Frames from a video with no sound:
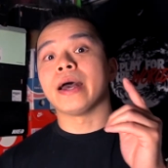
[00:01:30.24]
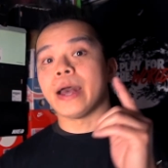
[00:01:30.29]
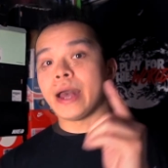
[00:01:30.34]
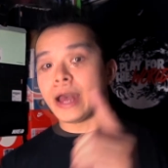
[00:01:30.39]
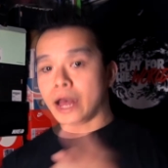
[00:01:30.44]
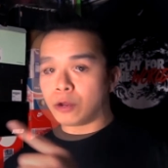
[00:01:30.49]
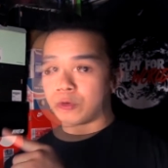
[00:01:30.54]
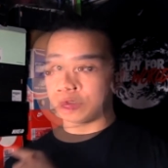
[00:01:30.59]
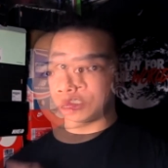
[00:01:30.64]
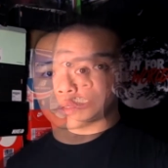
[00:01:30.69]

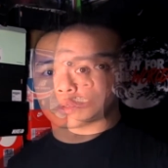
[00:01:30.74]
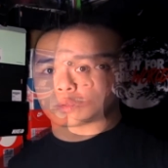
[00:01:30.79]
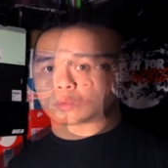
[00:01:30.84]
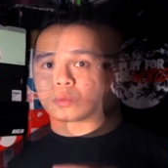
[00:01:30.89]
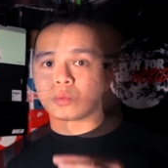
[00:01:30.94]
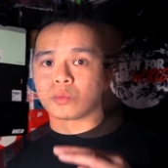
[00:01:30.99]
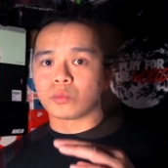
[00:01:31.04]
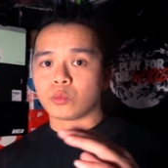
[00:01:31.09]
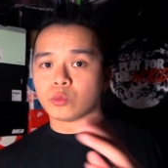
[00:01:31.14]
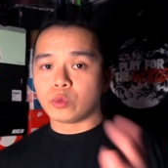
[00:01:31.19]
Audi.
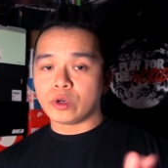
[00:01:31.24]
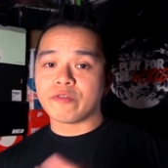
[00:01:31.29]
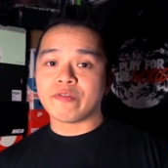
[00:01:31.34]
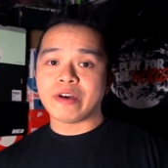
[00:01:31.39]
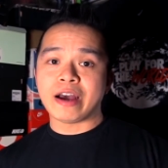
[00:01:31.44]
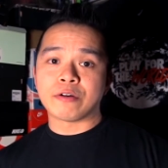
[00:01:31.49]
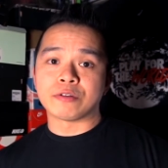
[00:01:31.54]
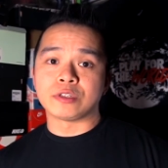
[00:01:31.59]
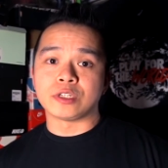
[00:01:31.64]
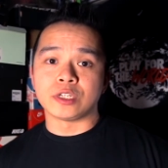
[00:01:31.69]
With
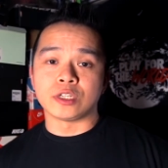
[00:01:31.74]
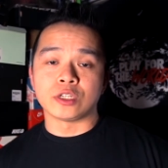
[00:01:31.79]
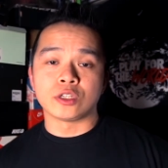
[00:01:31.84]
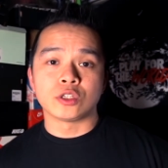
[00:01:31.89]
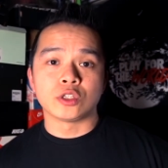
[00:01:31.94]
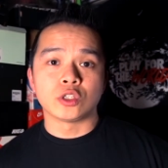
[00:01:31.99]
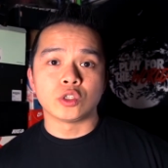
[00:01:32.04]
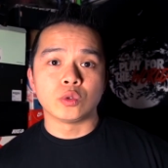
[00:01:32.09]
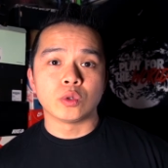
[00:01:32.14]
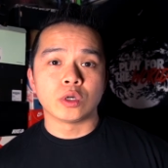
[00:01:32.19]
Audi,
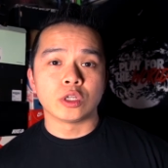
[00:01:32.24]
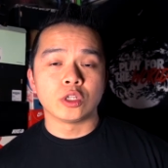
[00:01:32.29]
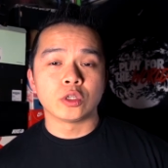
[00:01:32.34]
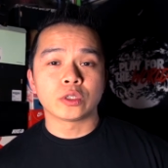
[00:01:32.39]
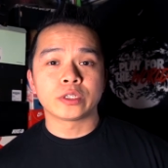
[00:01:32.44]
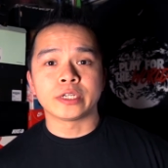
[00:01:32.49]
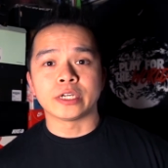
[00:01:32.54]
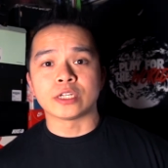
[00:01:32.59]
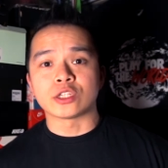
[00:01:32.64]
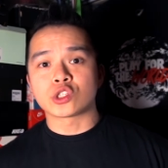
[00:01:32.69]
you are
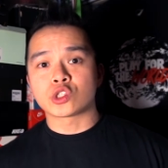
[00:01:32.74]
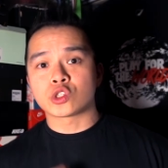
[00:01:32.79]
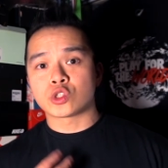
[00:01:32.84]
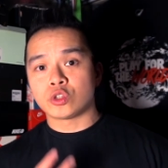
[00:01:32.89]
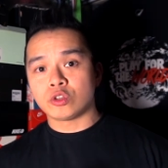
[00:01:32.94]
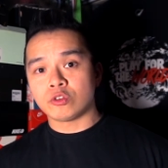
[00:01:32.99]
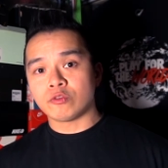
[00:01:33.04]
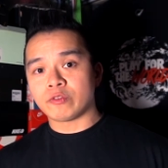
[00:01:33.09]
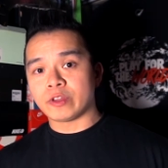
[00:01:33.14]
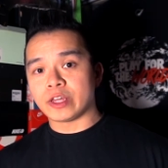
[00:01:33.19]
looking at
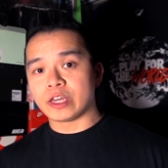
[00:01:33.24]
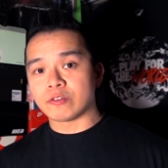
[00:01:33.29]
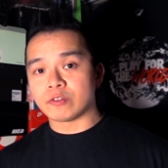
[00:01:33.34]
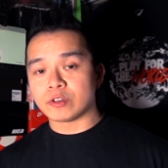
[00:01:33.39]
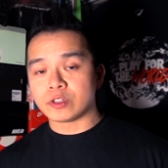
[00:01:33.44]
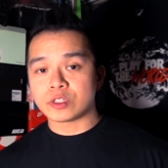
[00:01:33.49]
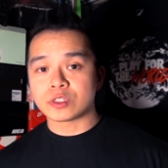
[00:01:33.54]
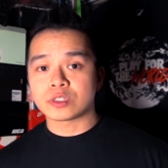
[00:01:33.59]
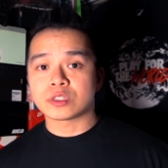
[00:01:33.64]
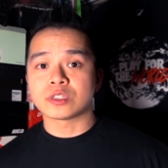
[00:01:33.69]
two
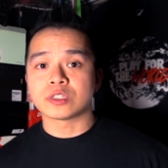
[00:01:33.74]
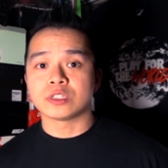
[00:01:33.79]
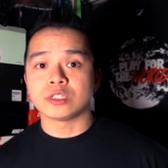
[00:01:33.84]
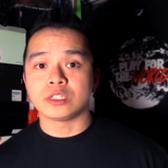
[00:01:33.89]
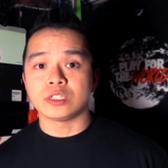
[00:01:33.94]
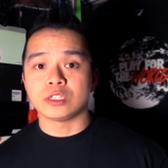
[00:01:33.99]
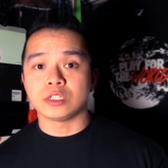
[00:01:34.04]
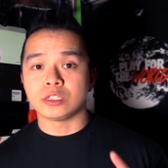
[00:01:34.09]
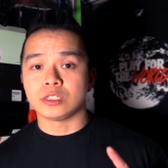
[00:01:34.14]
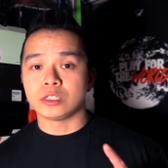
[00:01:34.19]
flavors,
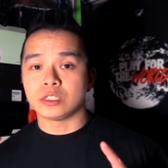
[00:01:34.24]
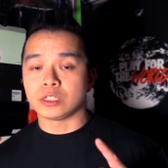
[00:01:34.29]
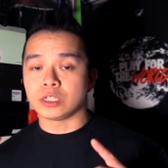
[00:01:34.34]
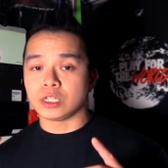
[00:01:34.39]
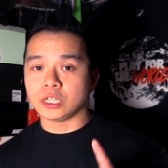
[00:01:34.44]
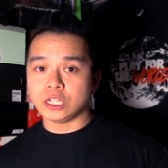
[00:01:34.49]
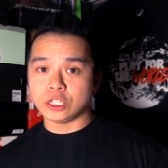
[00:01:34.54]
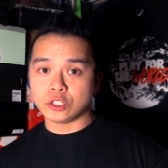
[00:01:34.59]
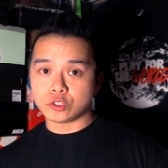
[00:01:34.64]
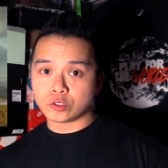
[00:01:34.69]
the
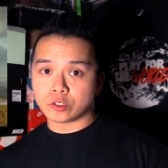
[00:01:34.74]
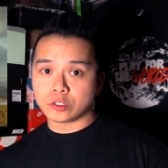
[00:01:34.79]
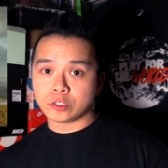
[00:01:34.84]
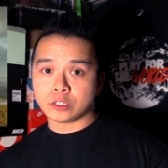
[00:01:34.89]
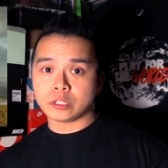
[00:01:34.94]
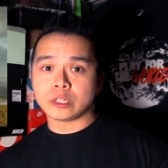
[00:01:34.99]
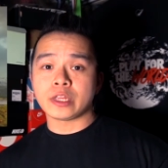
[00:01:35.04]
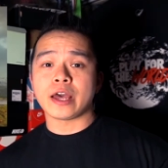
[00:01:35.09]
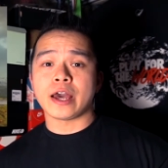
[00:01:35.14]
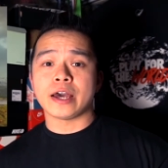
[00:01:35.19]

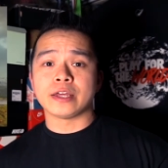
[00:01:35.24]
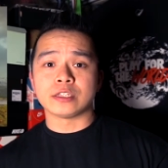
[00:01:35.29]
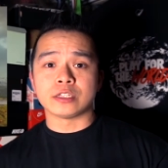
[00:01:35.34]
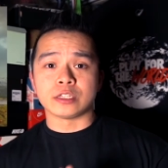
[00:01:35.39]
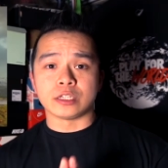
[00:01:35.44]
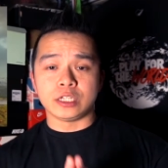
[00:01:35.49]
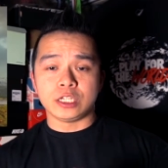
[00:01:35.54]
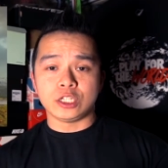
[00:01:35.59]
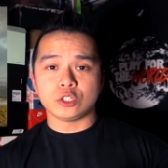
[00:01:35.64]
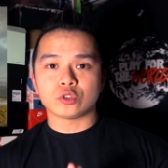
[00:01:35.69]
e-tron and
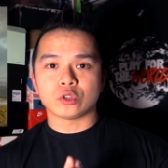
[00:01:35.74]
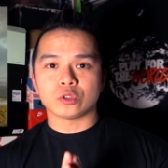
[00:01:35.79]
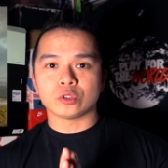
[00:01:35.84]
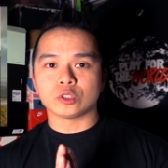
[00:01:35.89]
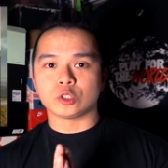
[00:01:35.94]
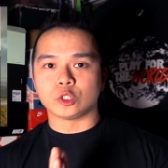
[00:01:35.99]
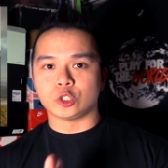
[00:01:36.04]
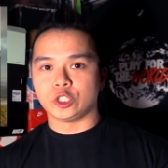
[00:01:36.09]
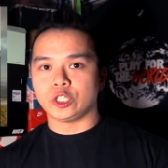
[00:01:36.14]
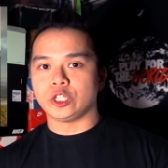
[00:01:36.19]
e-tron
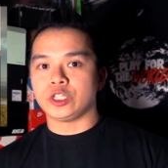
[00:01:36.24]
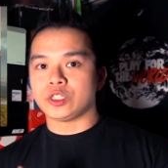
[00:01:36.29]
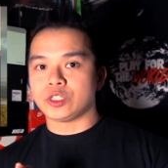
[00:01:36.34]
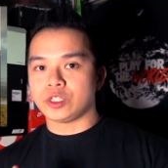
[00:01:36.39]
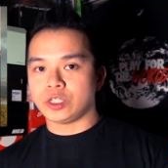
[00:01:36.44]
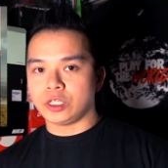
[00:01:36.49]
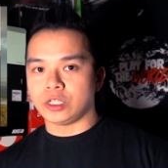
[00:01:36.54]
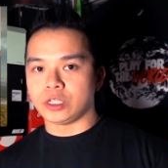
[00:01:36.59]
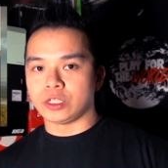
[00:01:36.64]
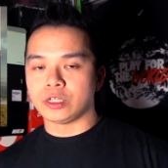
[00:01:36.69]

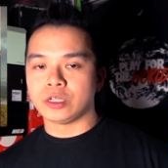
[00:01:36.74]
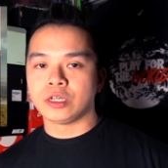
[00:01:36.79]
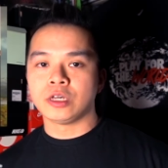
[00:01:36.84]
GT.